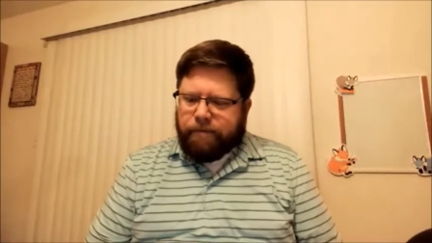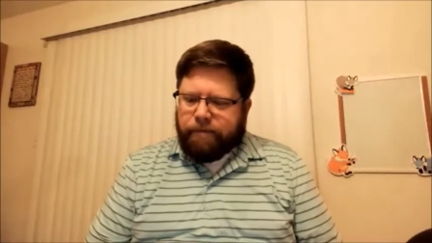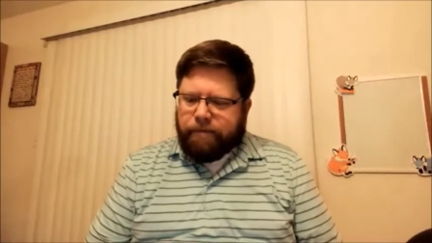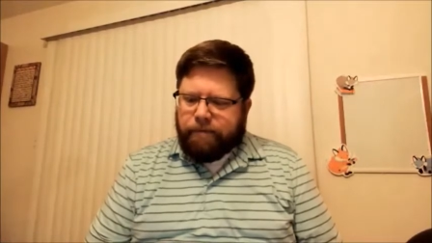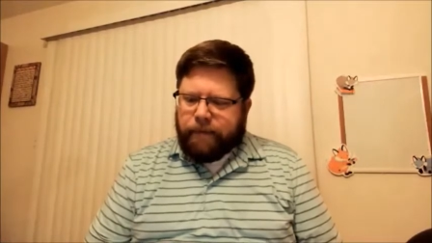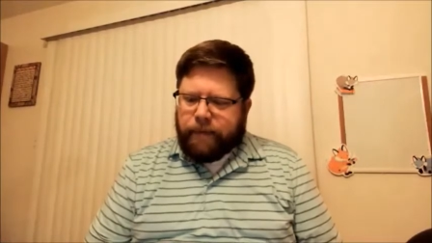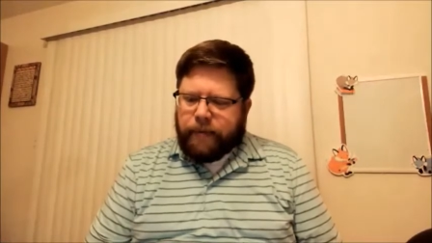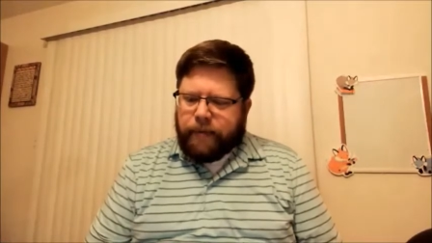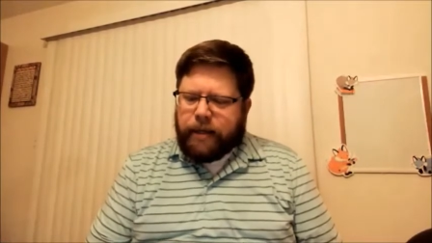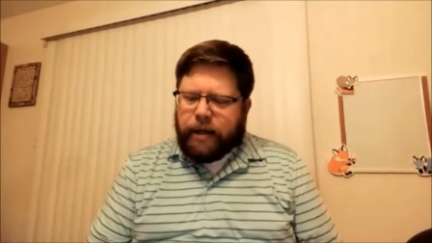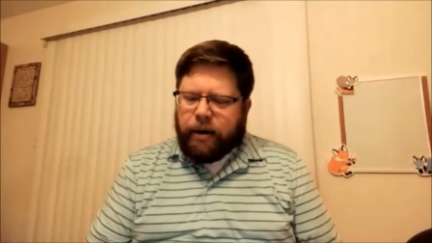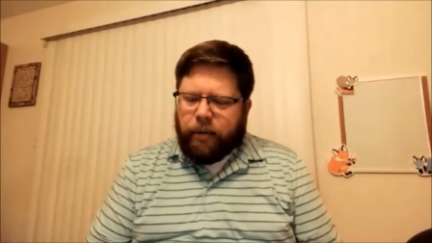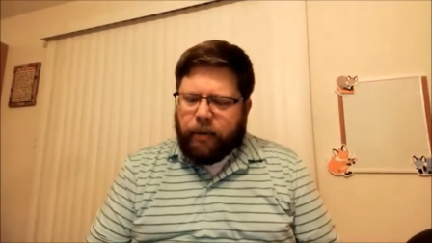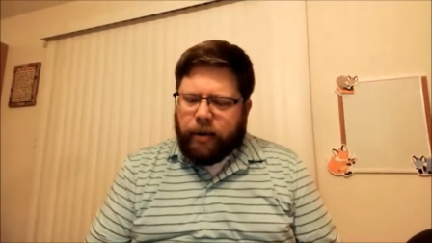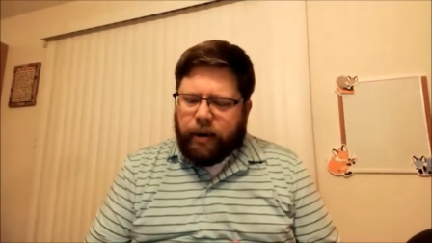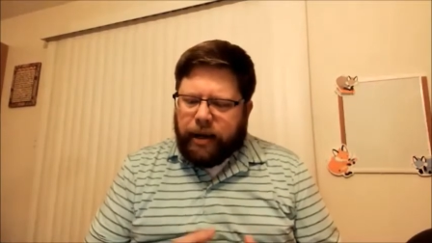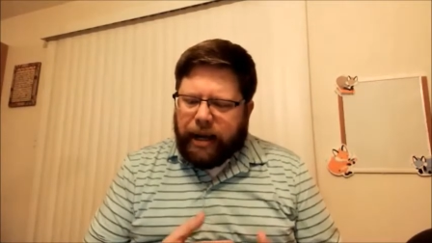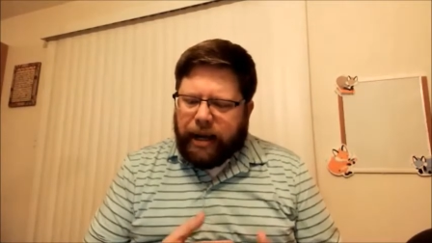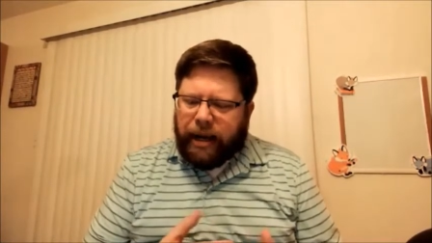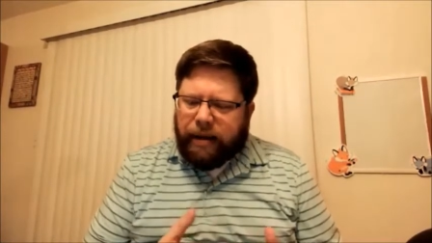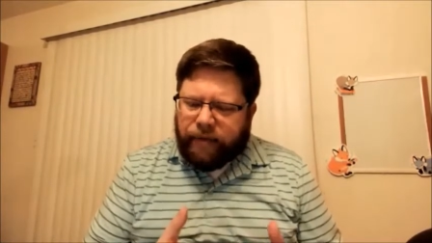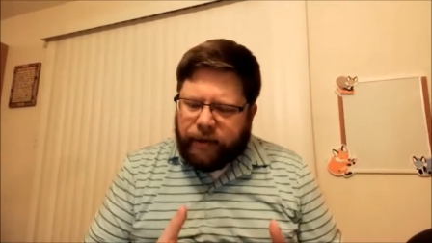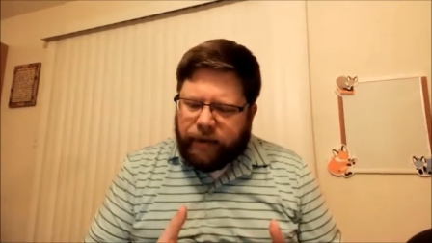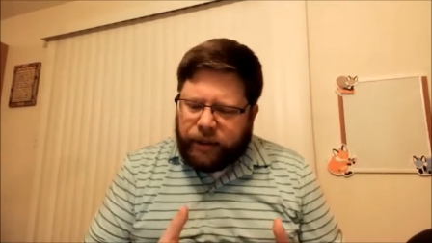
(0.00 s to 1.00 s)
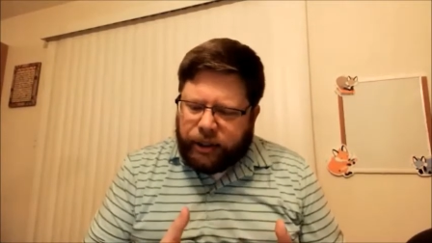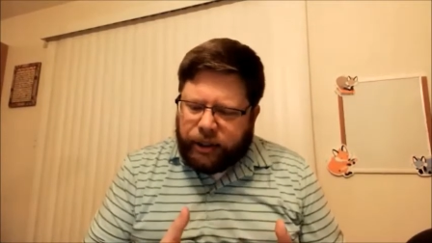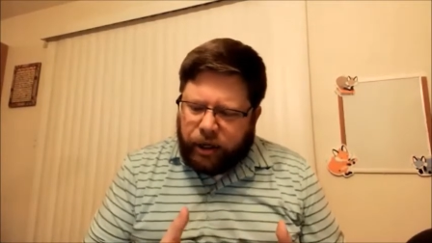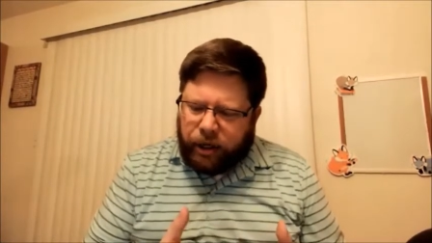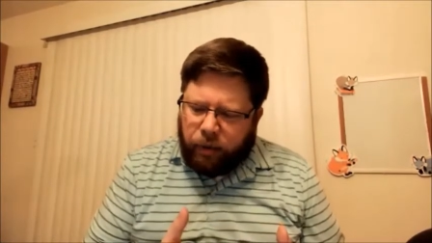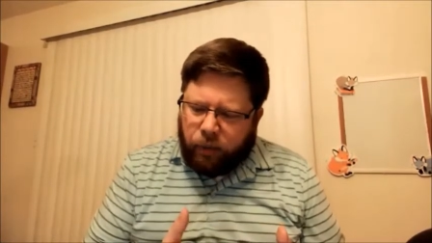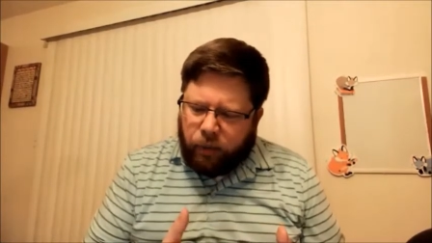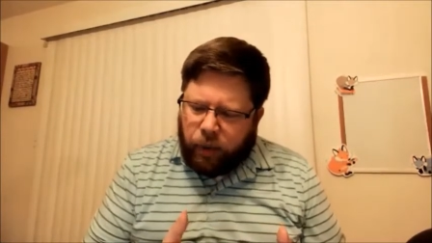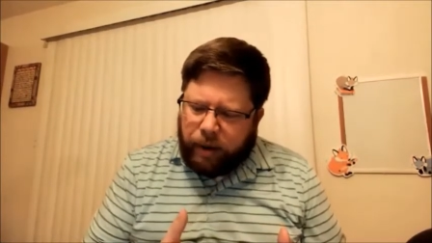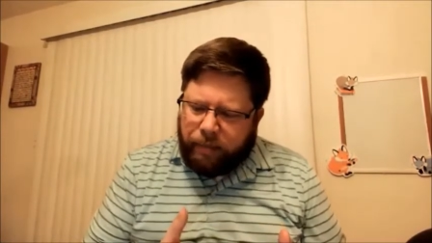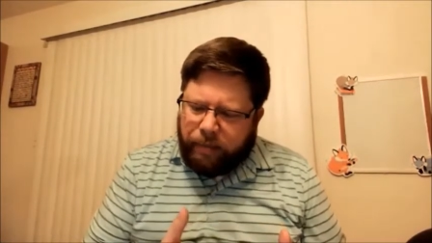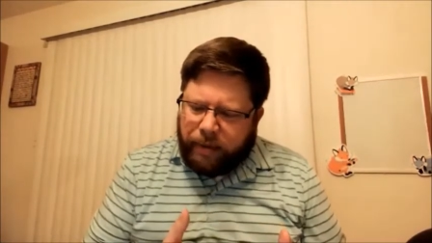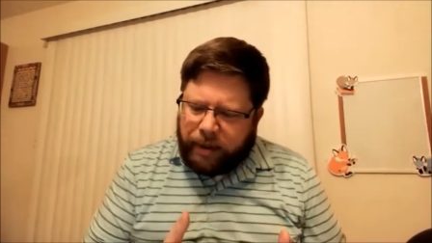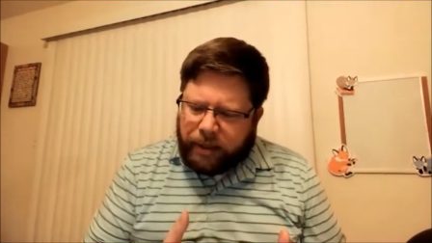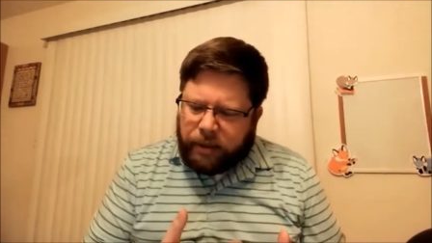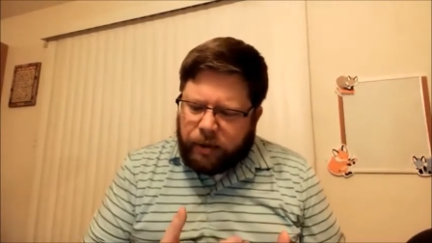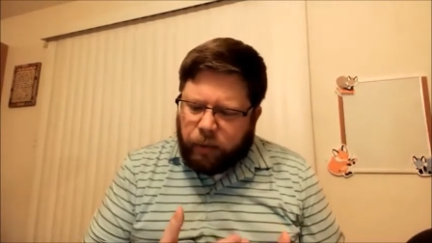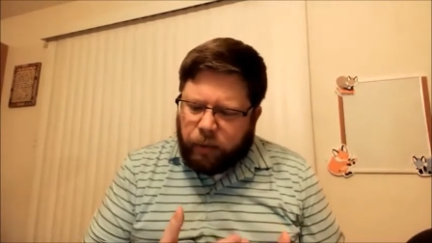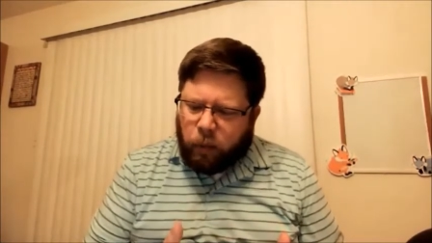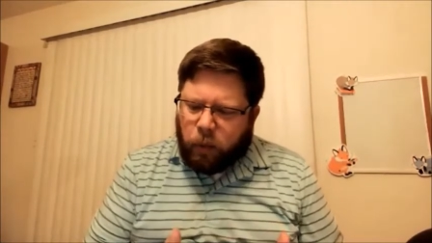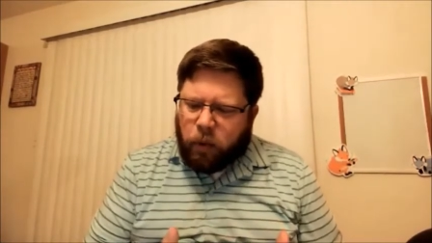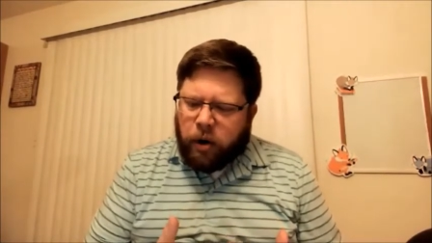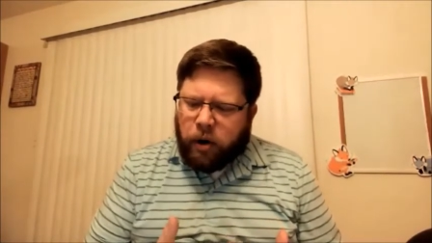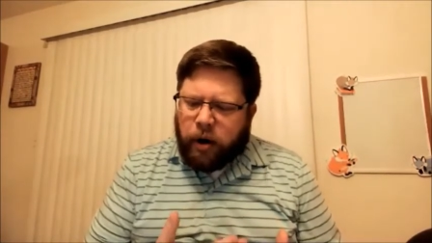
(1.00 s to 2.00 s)
So even so, we
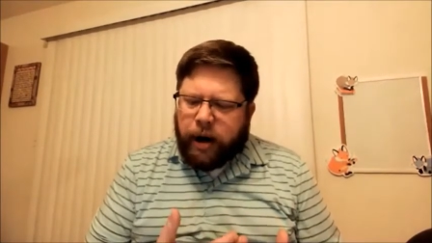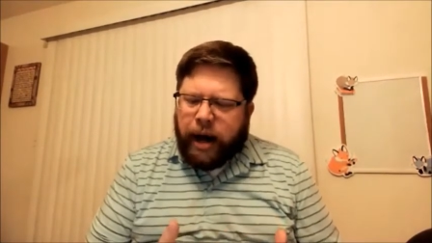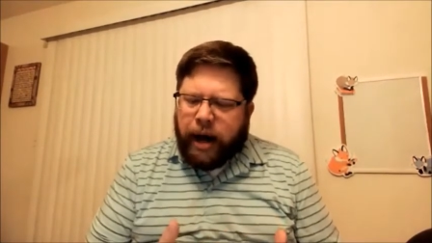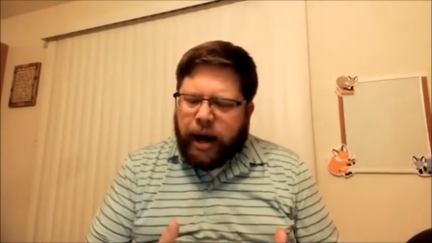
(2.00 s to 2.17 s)
must warn